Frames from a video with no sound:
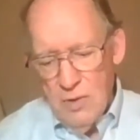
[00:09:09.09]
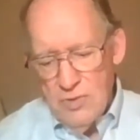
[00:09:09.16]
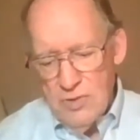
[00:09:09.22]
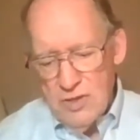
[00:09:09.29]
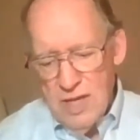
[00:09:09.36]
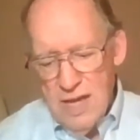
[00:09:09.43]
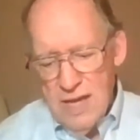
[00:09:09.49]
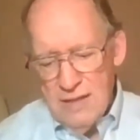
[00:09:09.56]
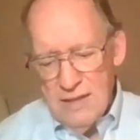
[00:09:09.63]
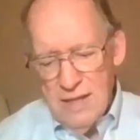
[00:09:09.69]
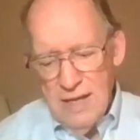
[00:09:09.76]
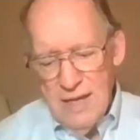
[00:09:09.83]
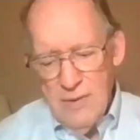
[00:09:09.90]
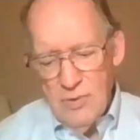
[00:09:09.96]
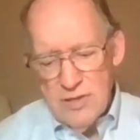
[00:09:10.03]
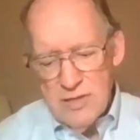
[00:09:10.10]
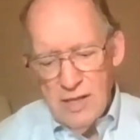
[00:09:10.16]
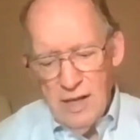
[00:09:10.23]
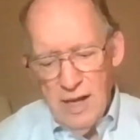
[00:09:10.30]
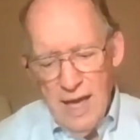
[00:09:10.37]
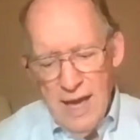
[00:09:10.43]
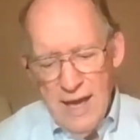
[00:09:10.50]
who said that he was
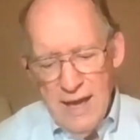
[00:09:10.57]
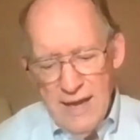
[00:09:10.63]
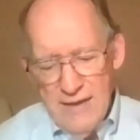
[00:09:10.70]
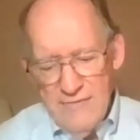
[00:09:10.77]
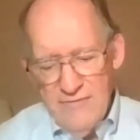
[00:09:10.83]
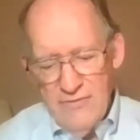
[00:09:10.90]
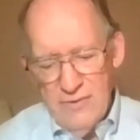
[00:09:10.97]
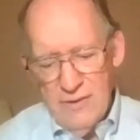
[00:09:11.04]
alive.